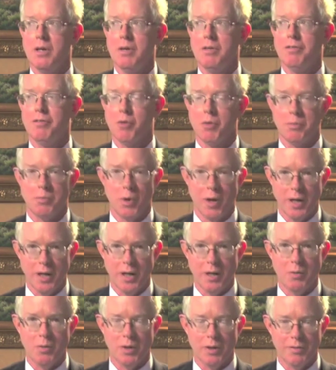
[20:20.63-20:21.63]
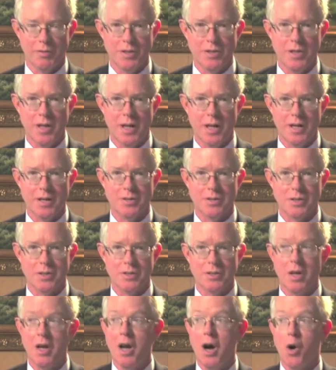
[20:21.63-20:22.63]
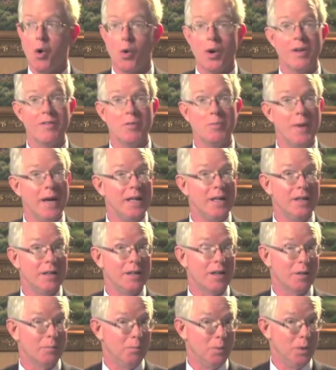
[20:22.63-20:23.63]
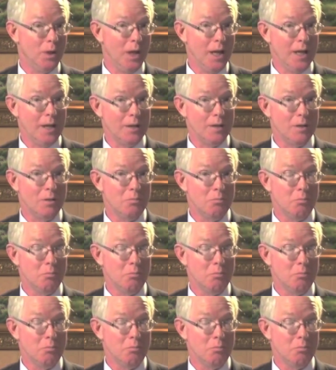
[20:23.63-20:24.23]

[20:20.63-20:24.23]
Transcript: for bringing one of these cases or even making a complaint